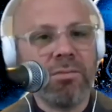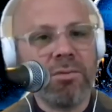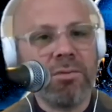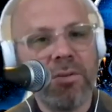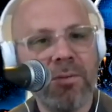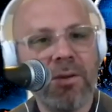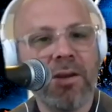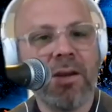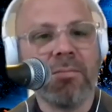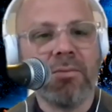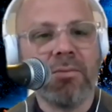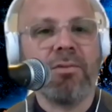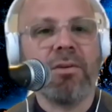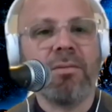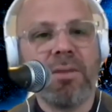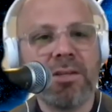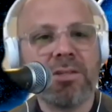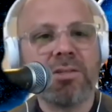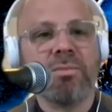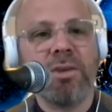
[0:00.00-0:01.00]
When you become a
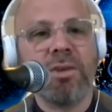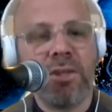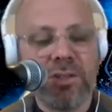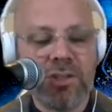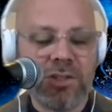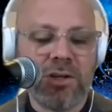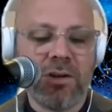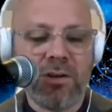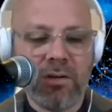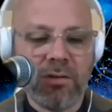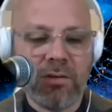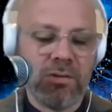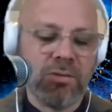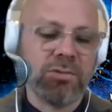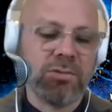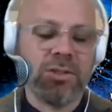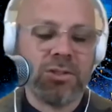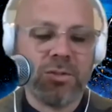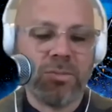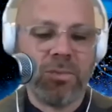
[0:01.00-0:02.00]
Freemason, we can share
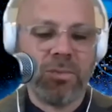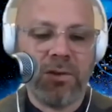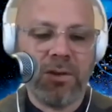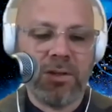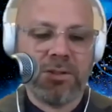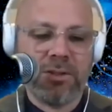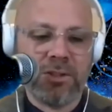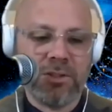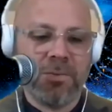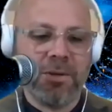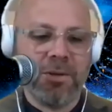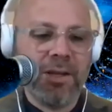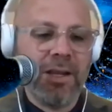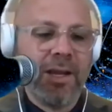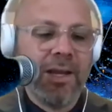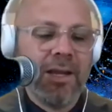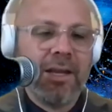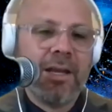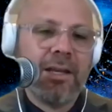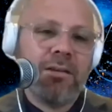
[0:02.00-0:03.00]
those experiences, but
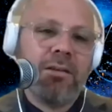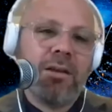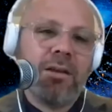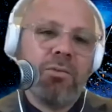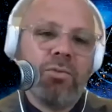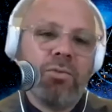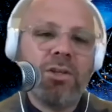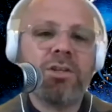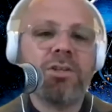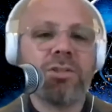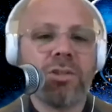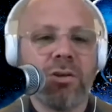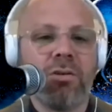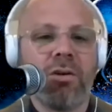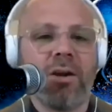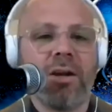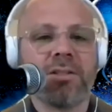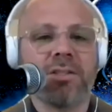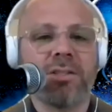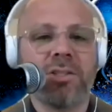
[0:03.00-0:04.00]
it reaches
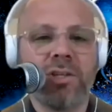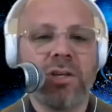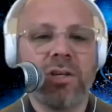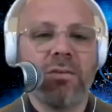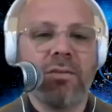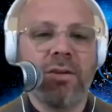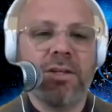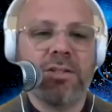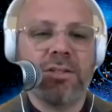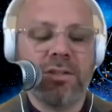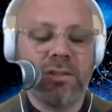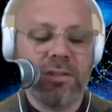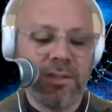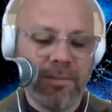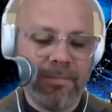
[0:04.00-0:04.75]
across the generations.